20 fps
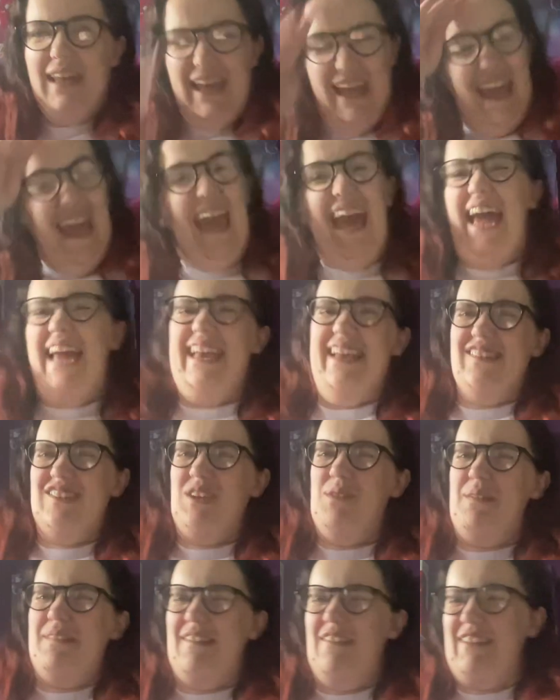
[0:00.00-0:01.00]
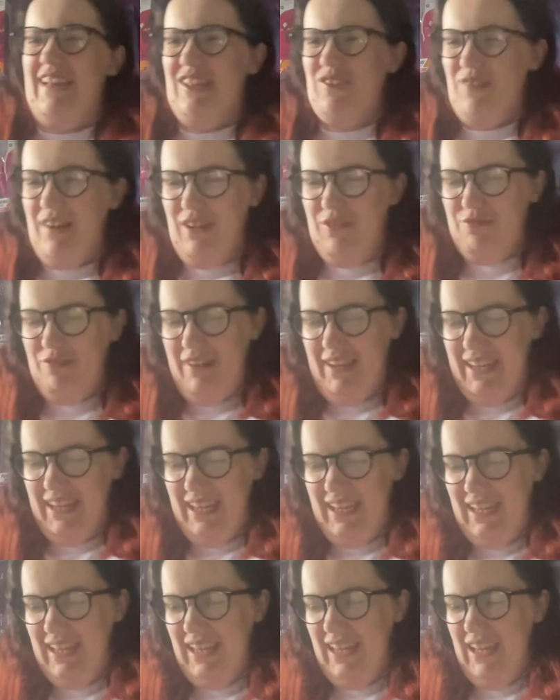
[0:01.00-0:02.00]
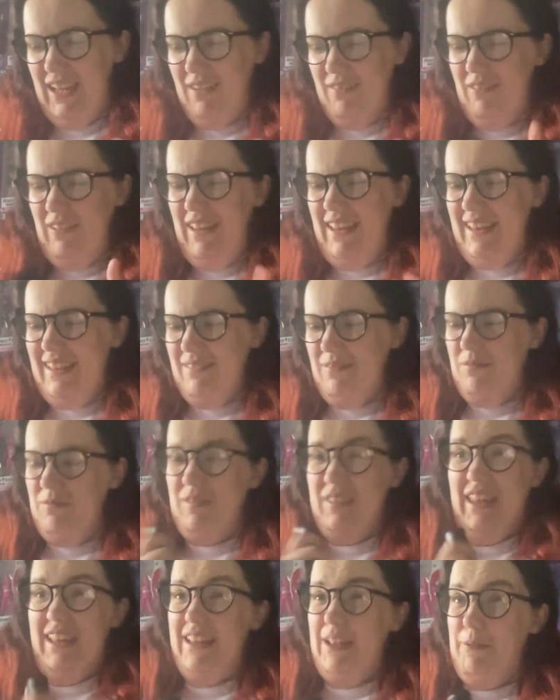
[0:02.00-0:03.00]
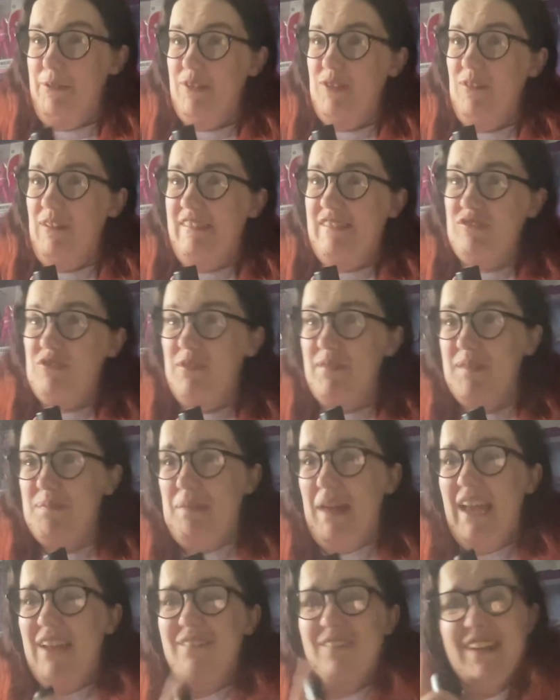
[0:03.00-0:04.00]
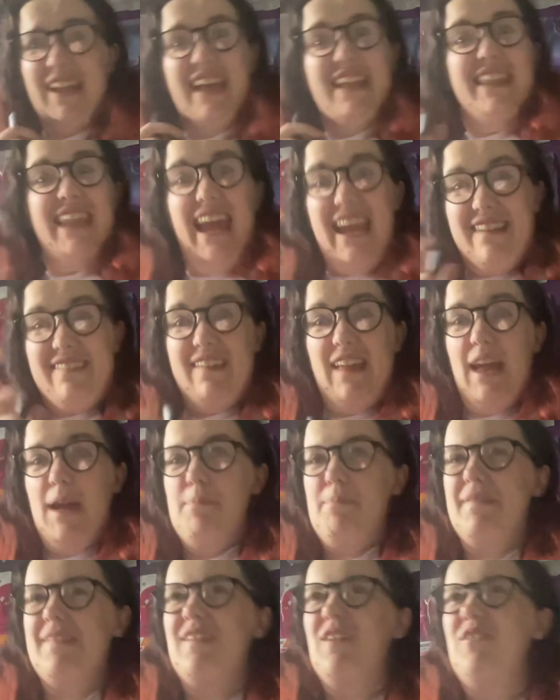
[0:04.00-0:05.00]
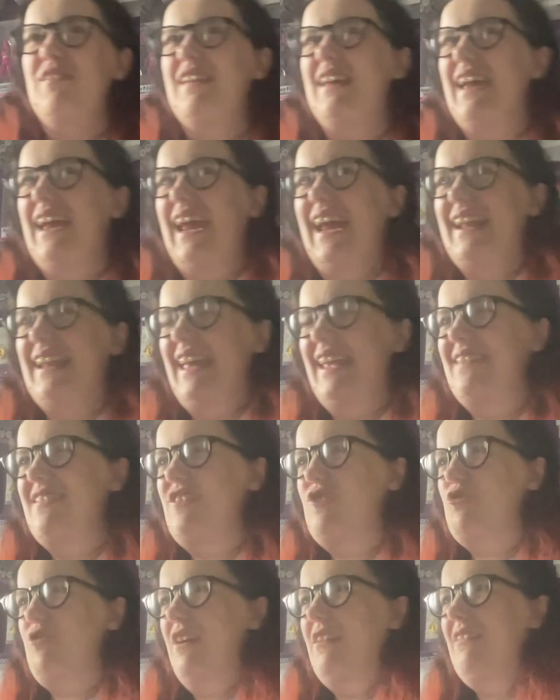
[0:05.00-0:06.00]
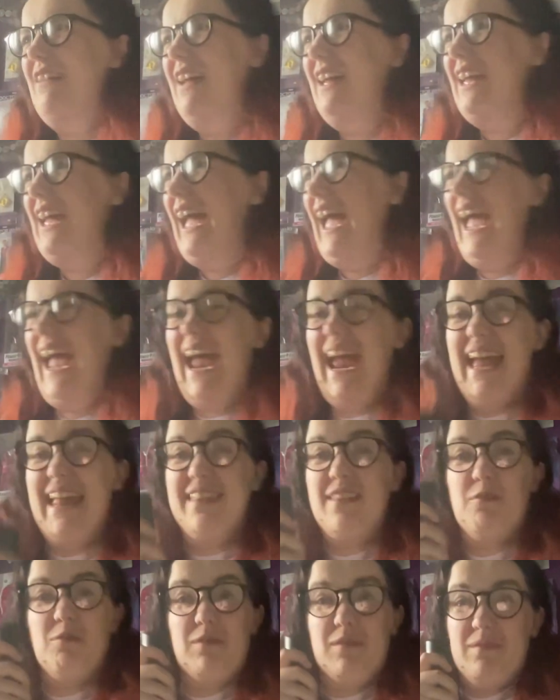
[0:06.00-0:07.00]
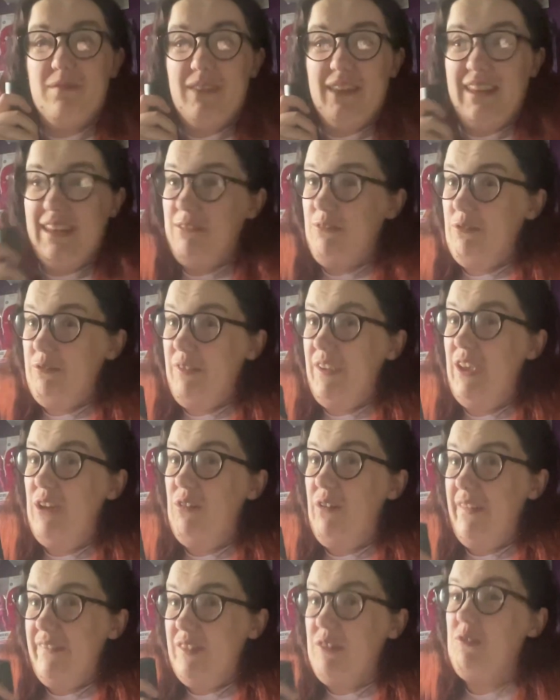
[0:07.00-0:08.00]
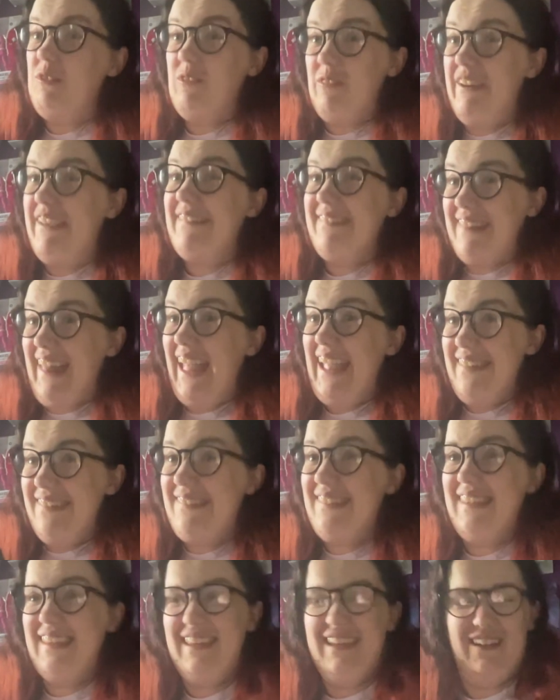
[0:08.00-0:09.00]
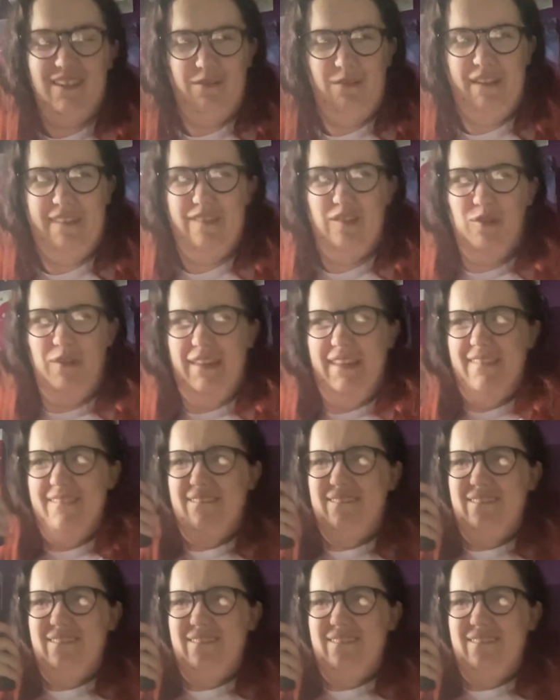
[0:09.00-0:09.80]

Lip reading: Hey, YouTubers, LK23 here. Right, DW200 is back for the next episode, and here's the trailer and the reveal of the release date. Let's do it.